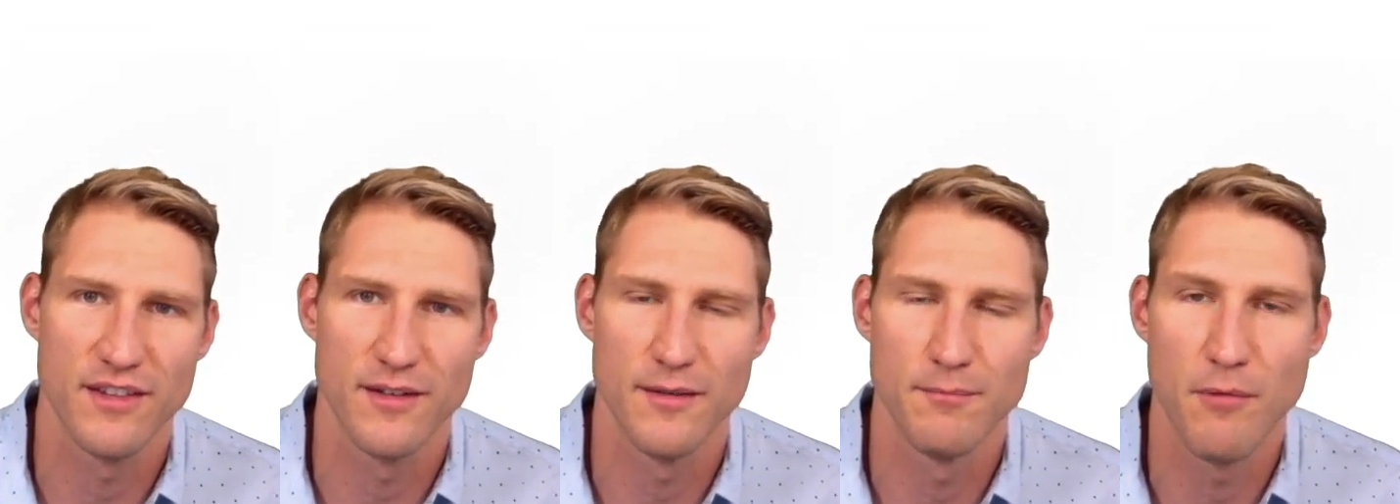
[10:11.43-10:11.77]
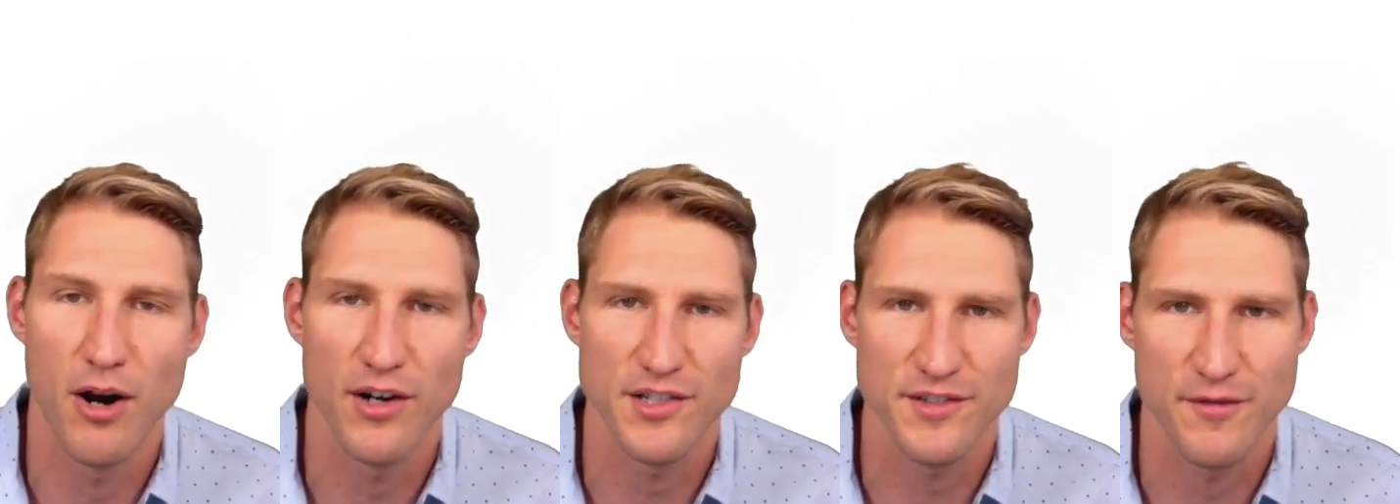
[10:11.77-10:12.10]

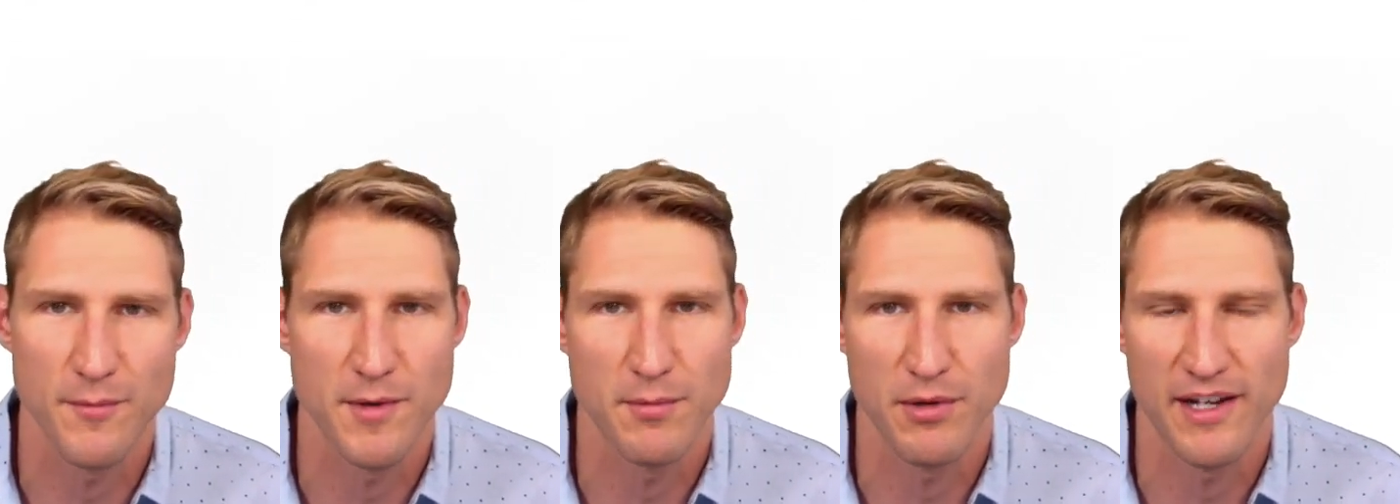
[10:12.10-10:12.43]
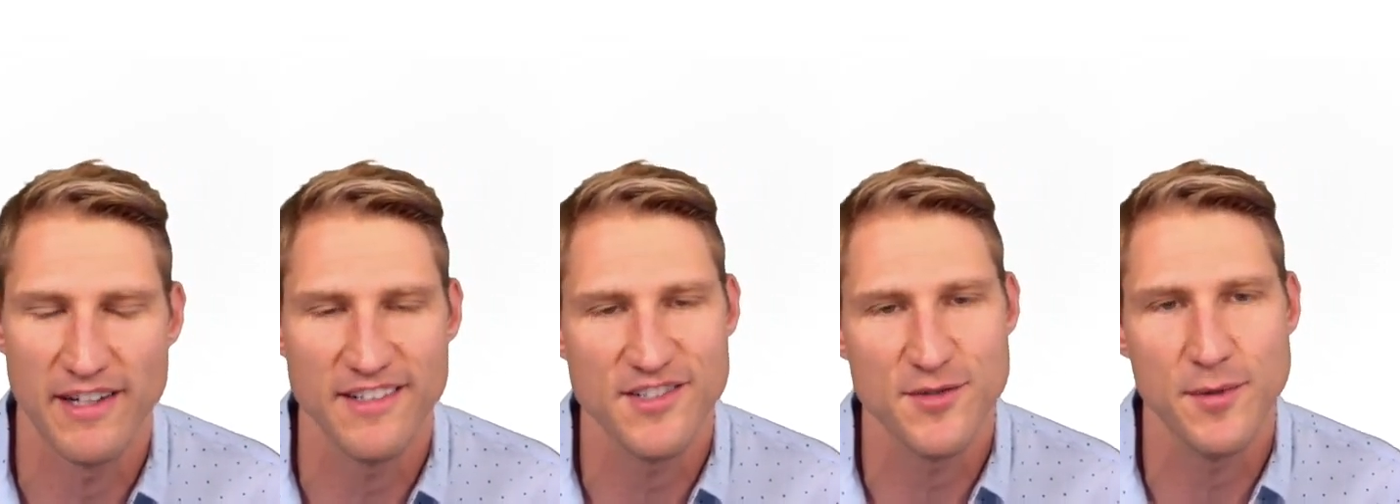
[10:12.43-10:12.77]
Mars from the
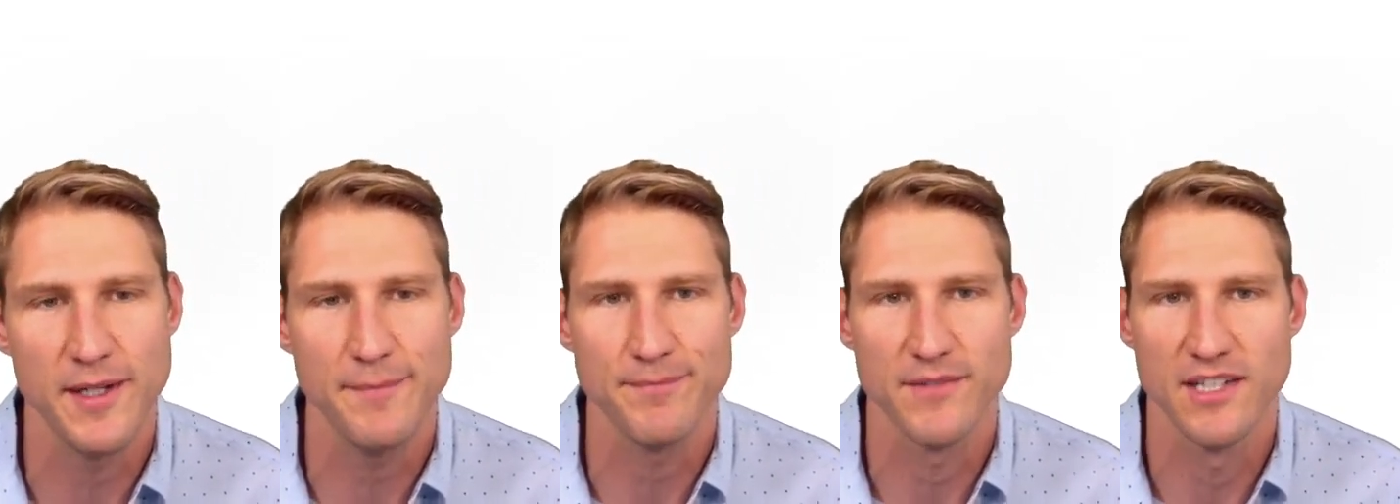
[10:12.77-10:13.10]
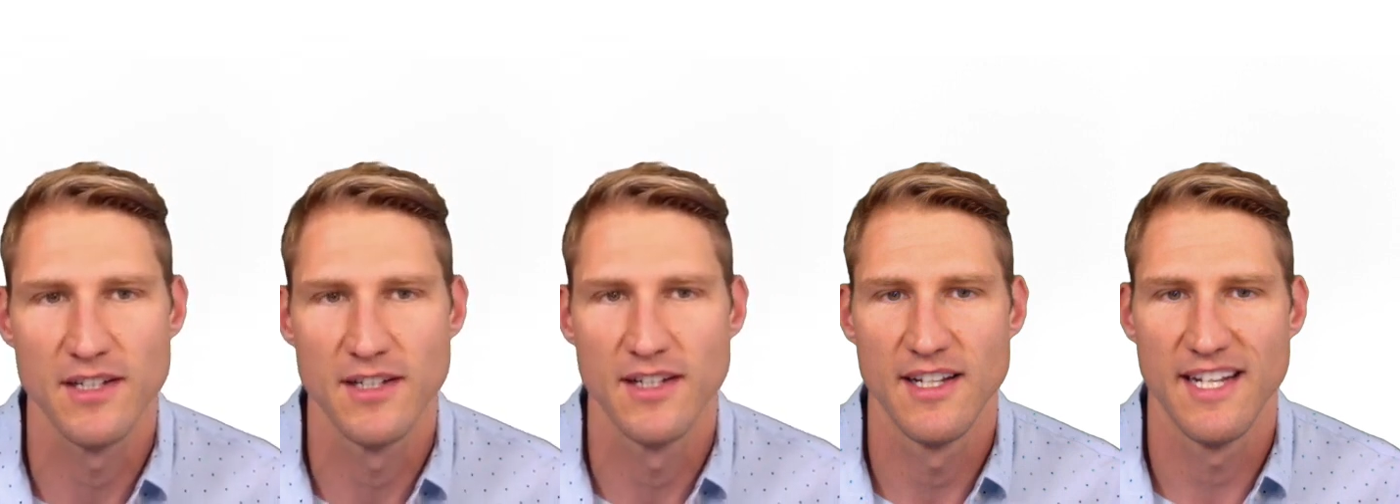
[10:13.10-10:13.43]
Planet Suite
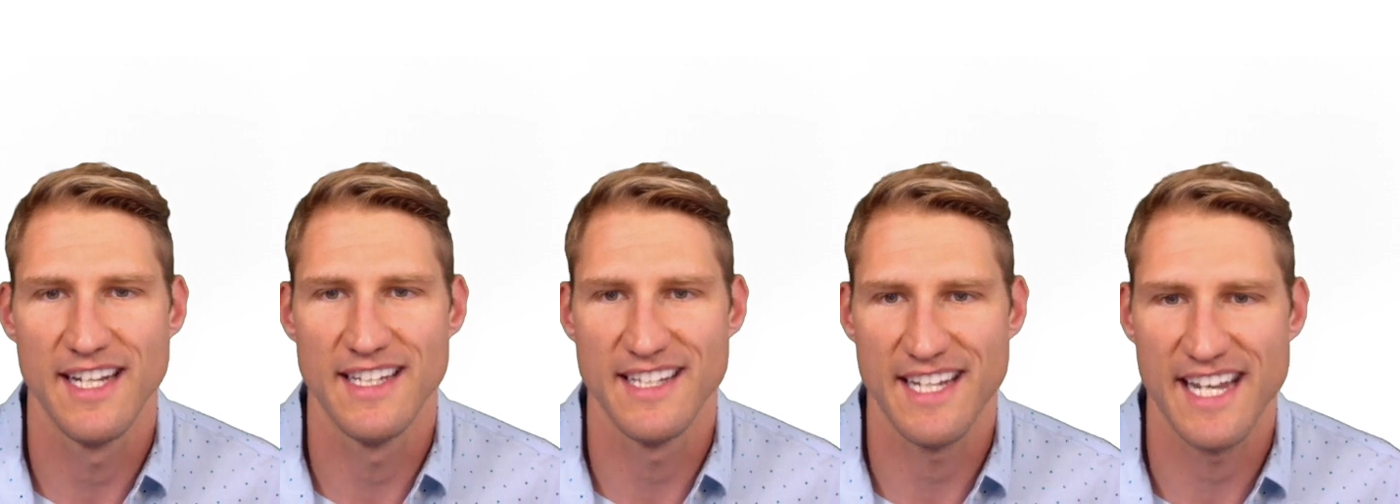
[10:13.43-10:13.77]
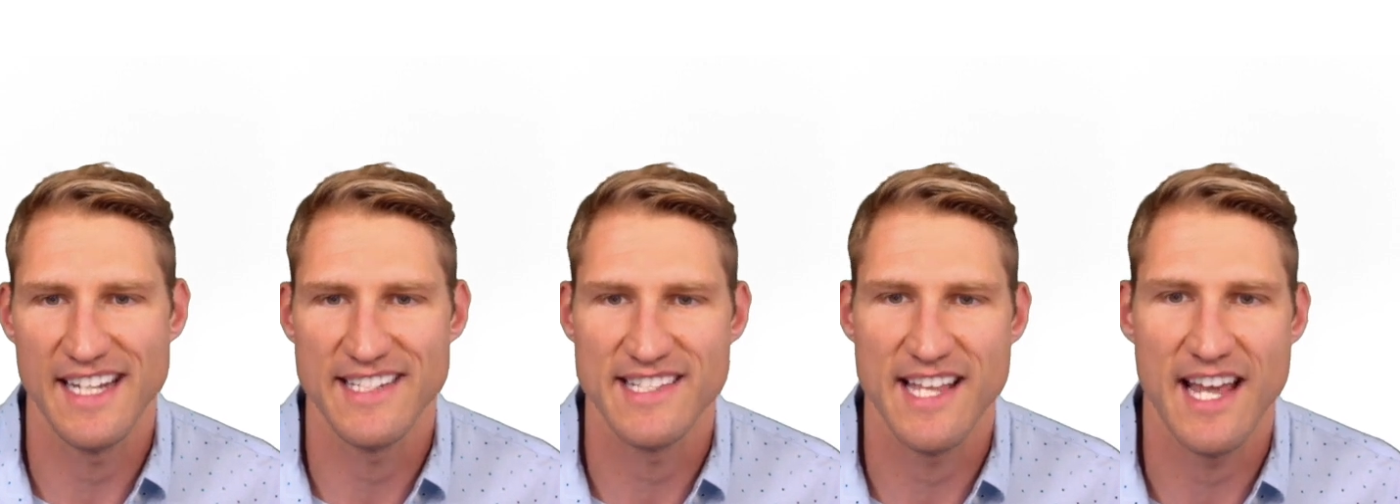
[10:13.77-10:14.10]

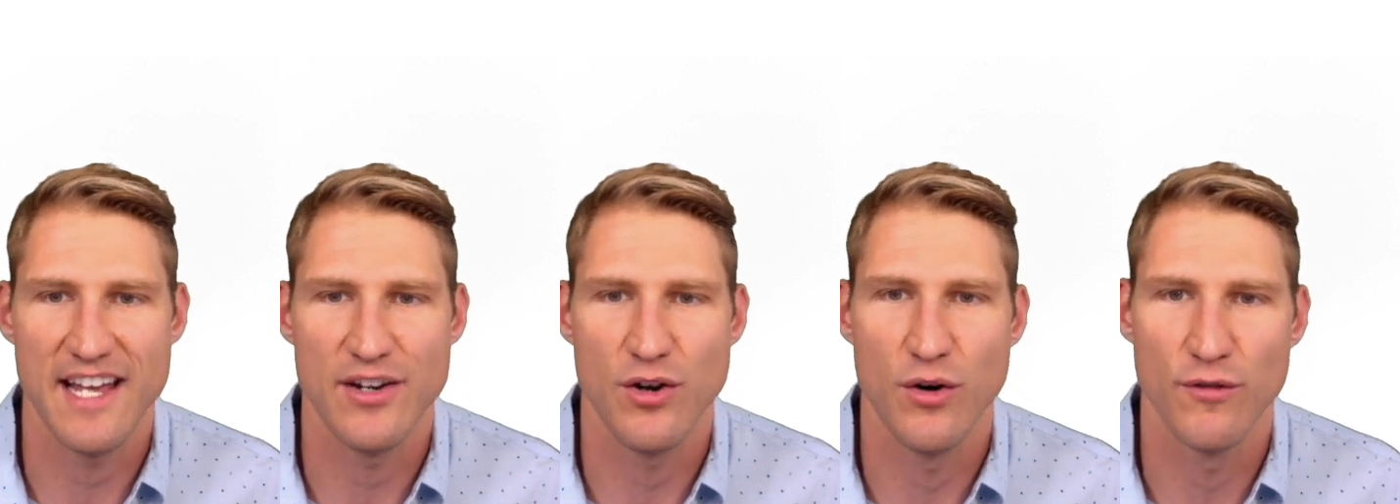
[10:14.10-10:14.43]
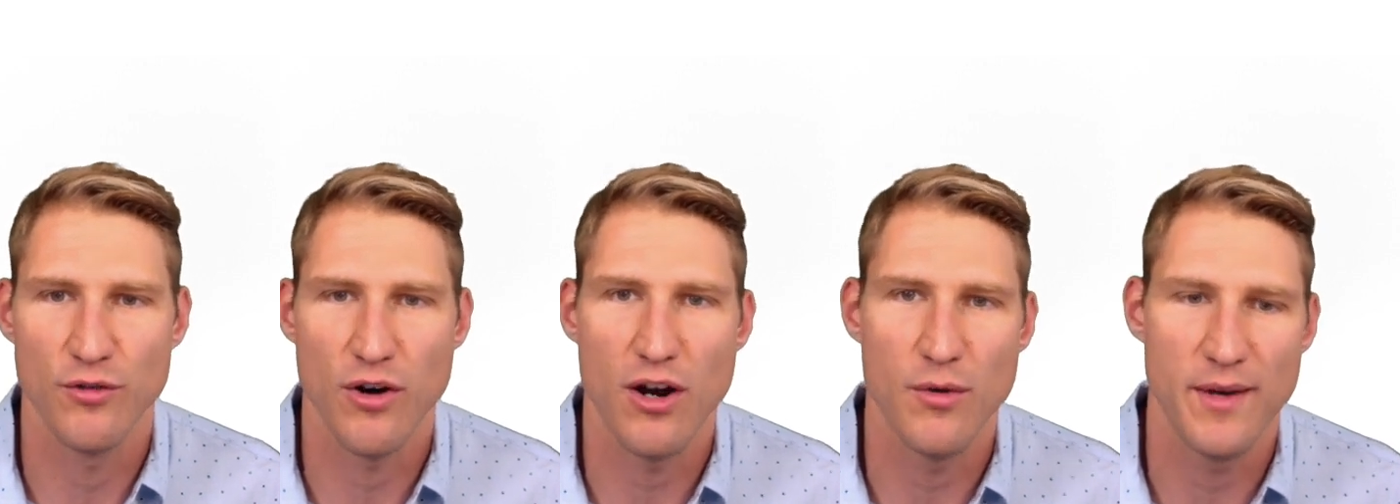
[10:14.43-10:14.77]
indicates that
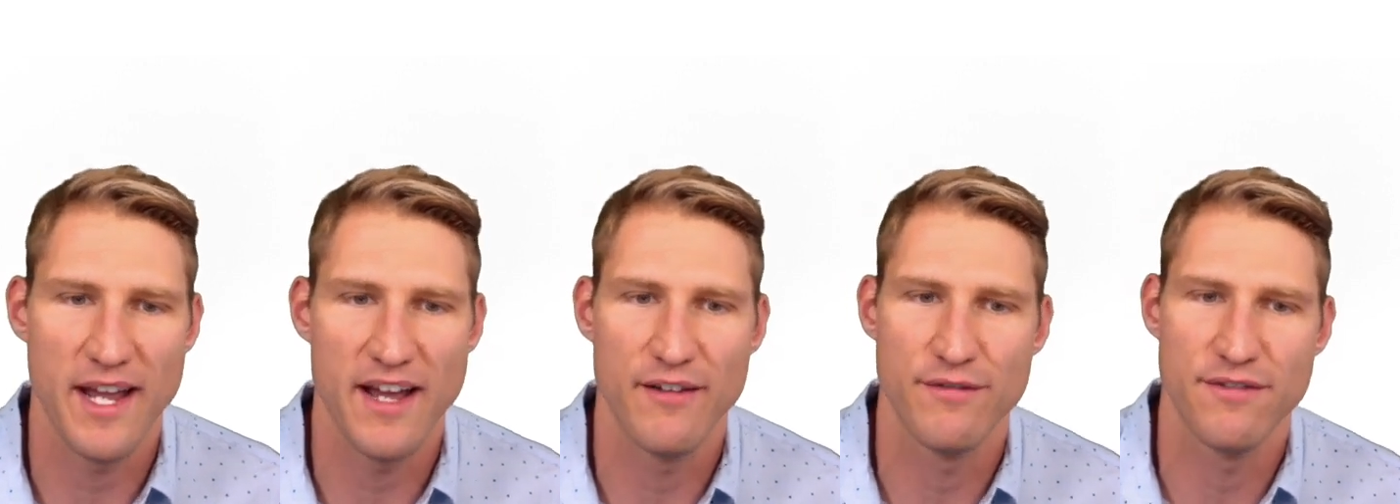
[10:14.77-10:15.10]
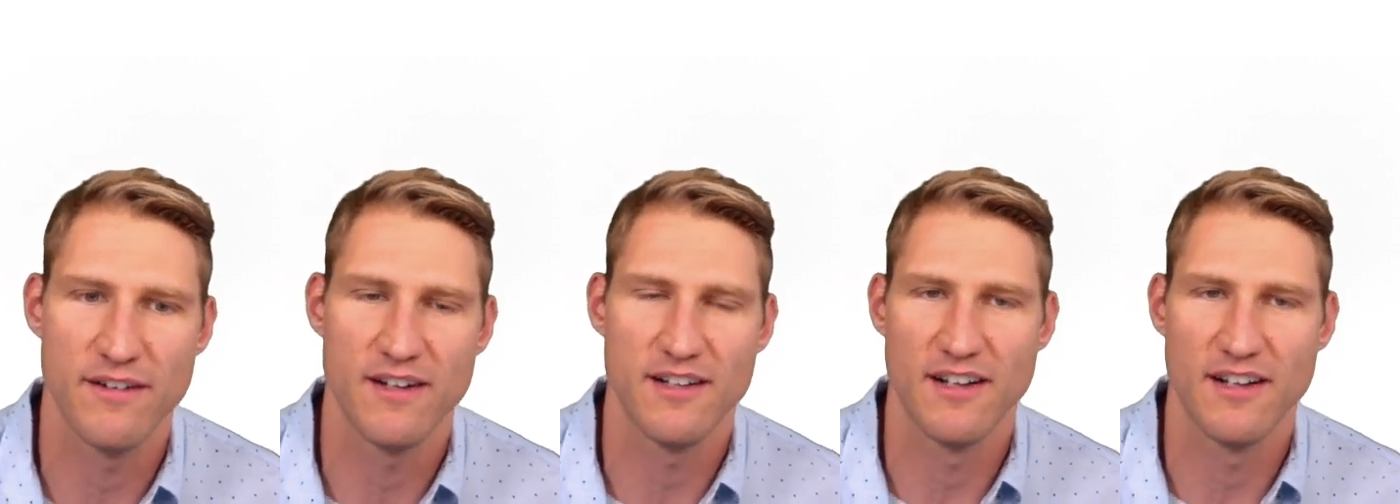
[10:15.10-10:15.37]
overall we have